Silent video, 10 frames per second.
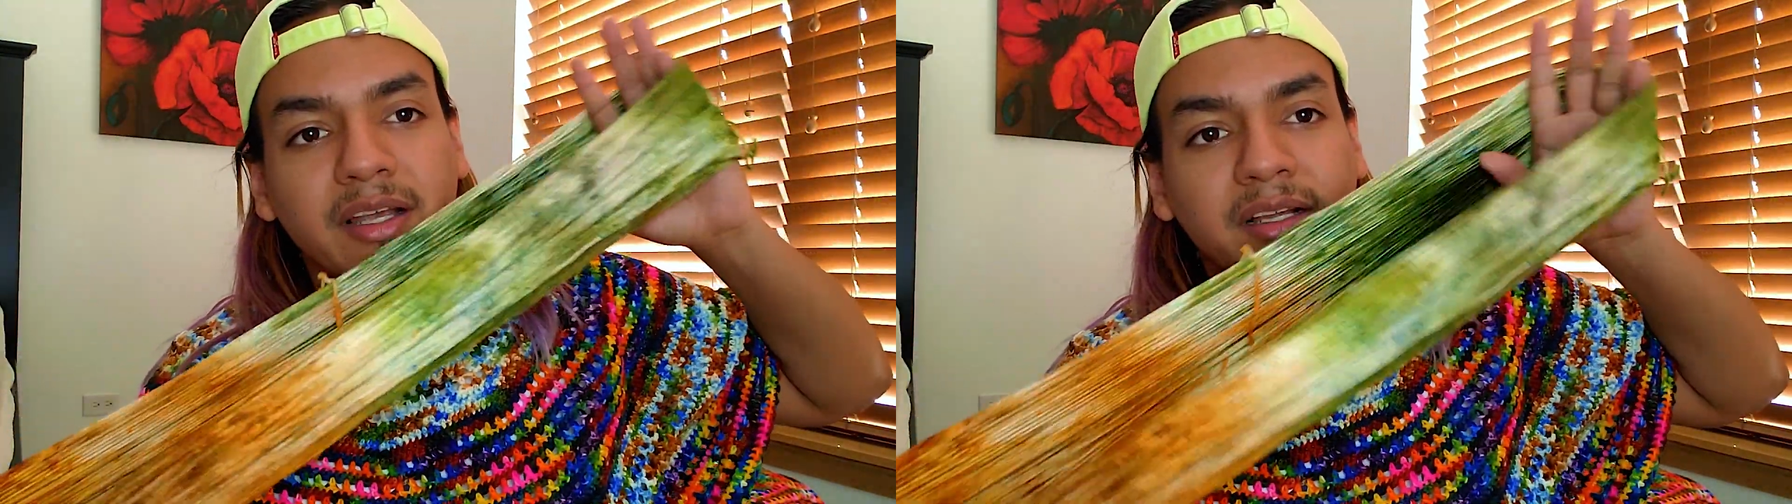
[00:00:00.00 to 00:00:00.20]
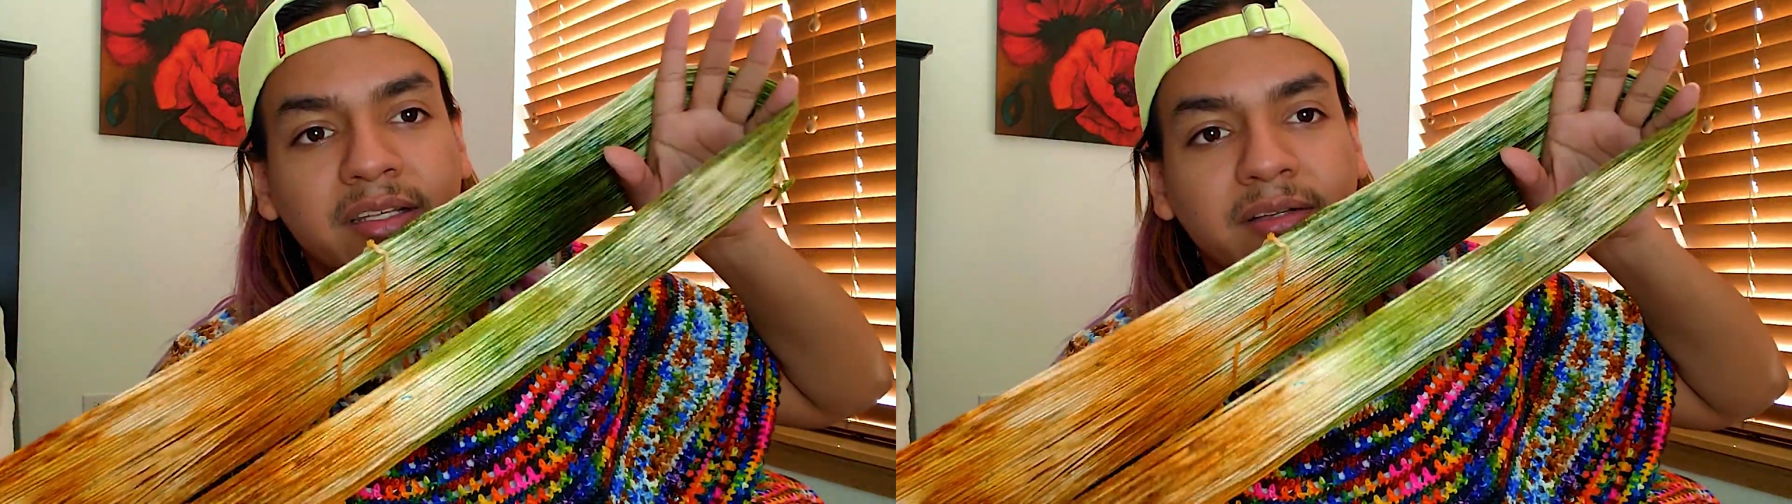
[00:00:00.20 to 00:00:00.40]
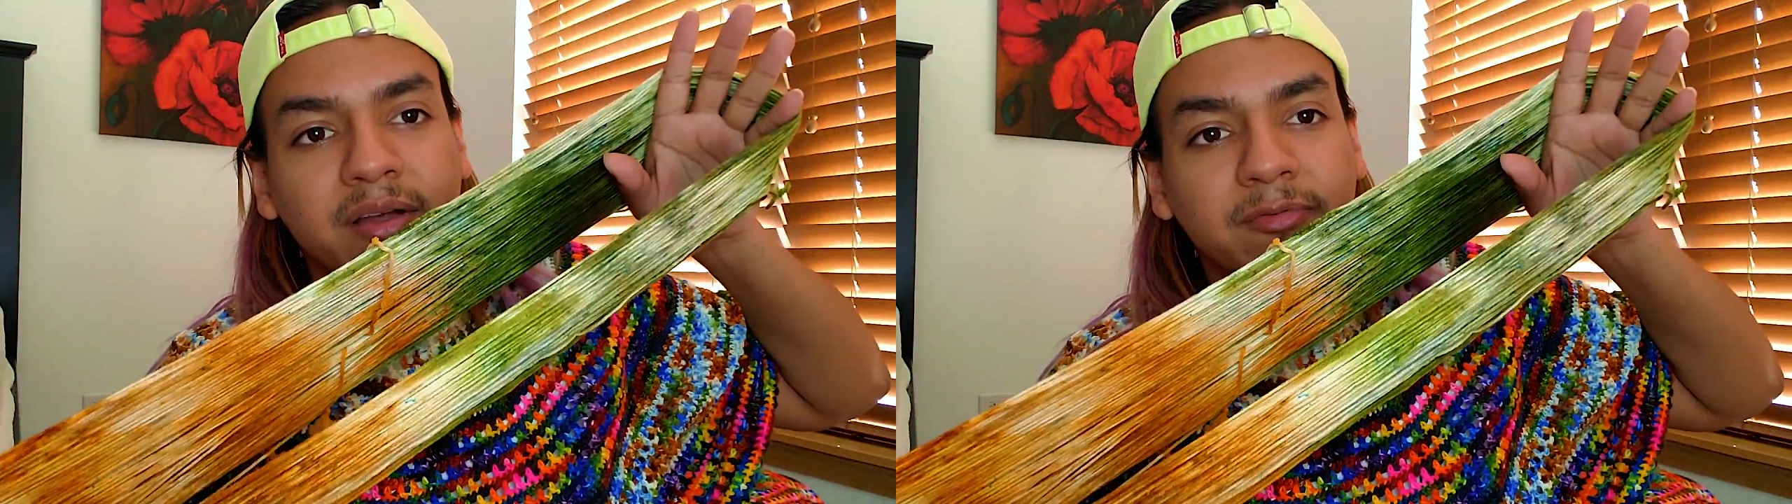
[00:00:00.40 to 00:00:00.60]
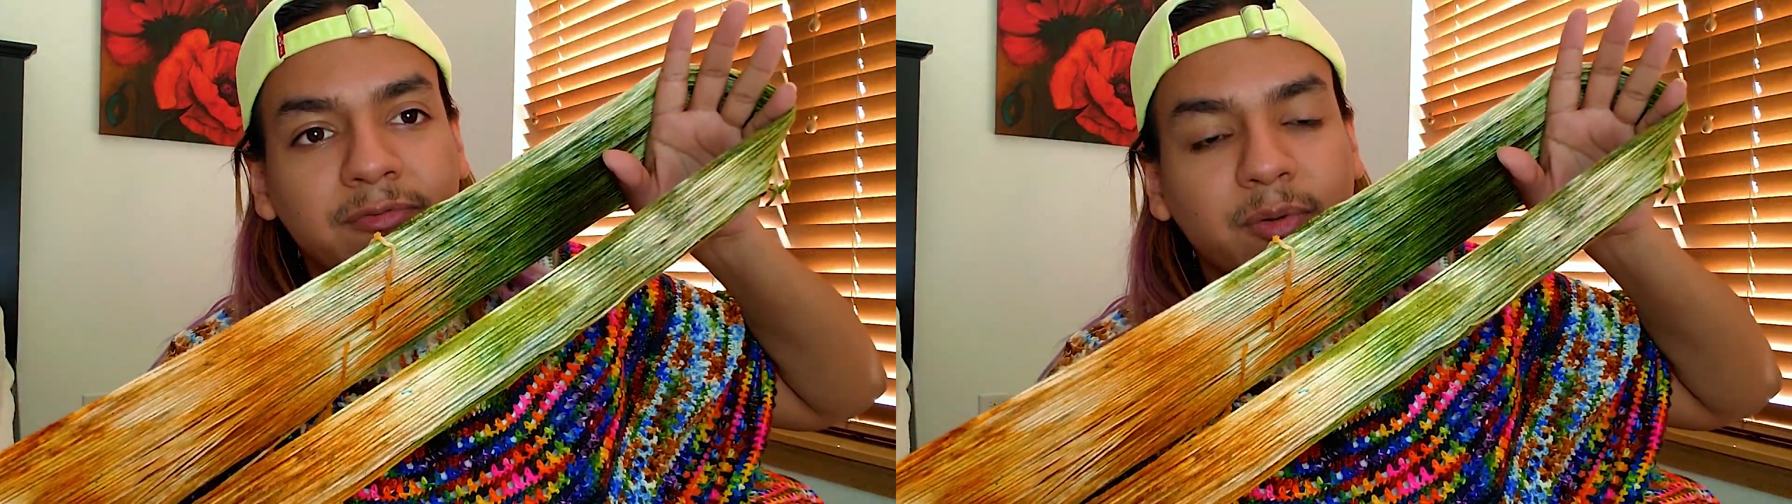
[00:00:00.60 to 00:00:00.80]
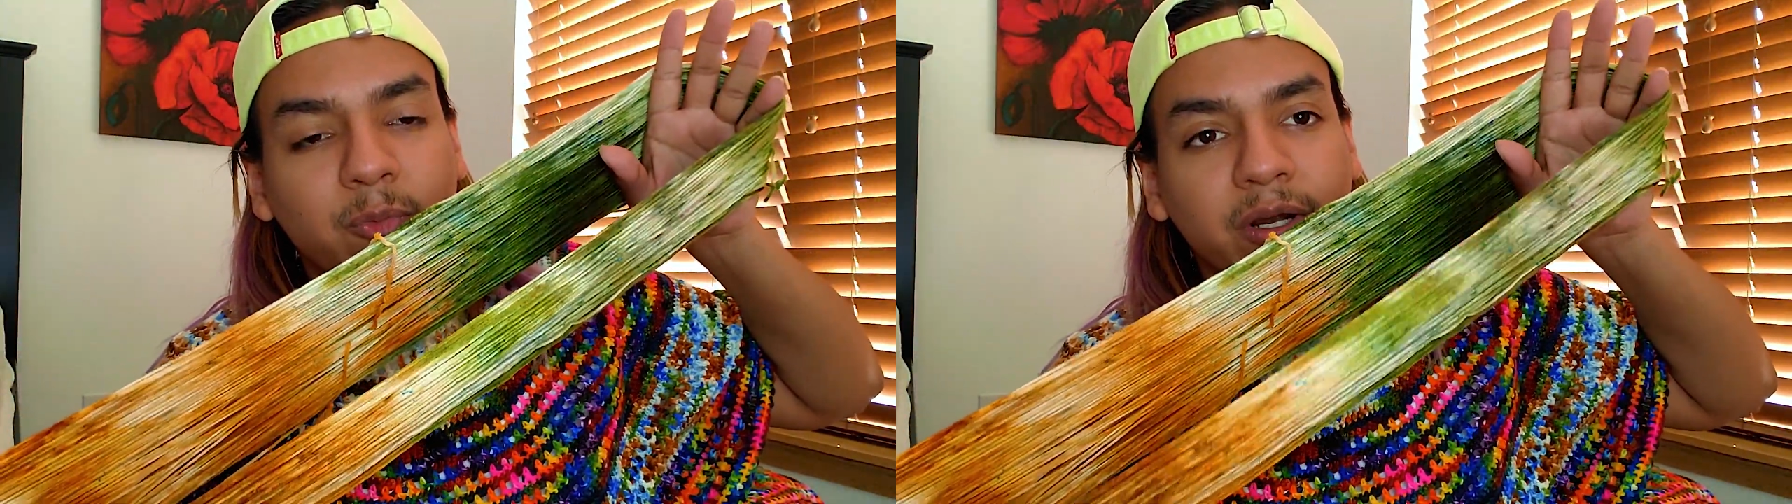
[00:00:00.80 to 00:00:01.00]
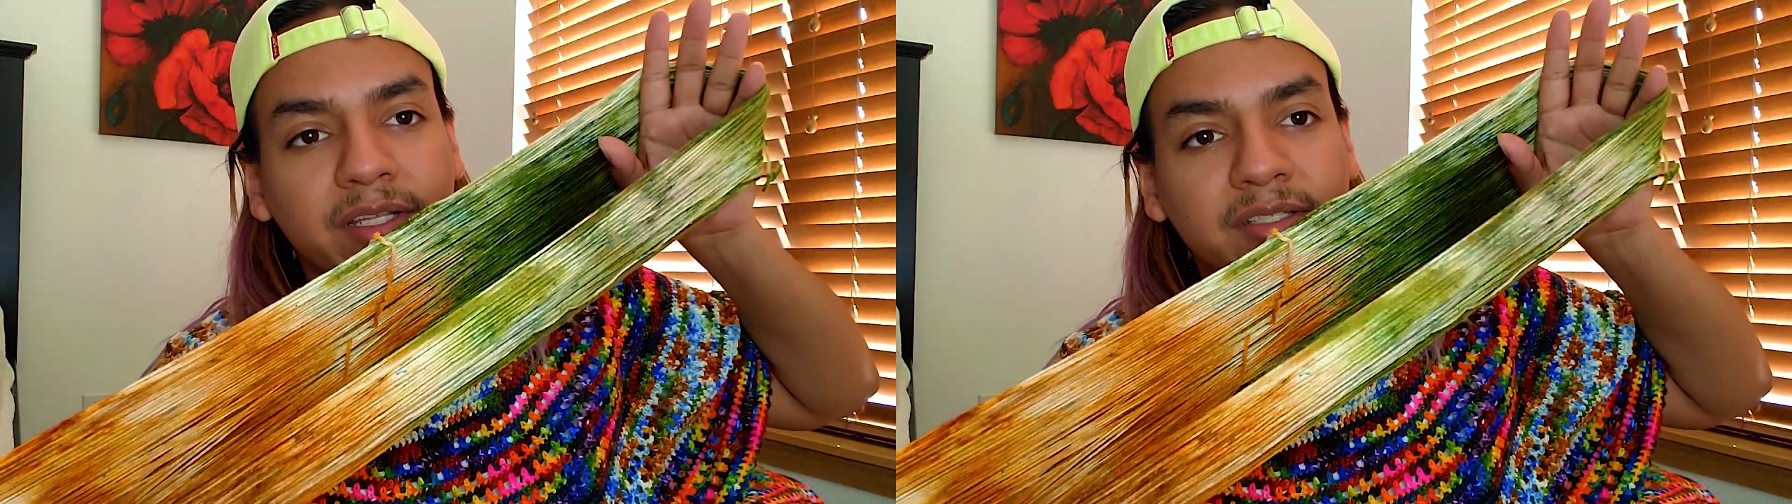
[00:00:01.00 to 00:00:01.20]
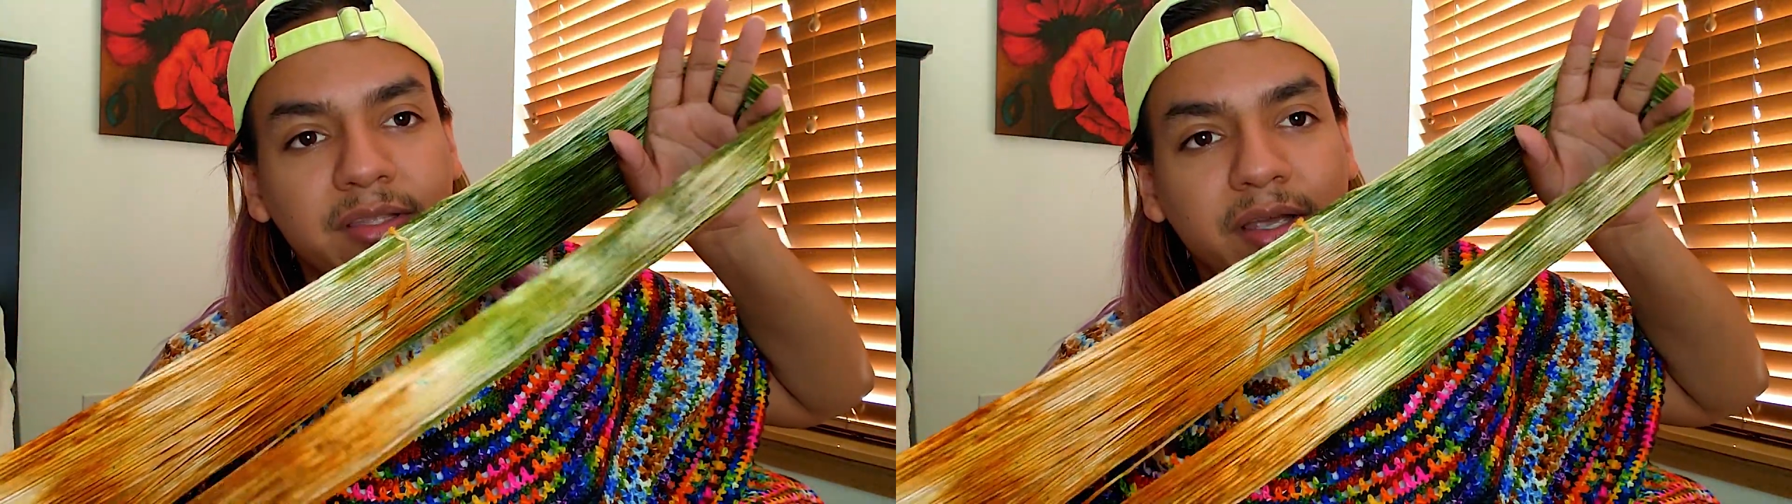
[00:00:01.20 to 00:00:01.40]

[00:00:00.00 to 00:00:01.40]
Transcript: on it from one end to the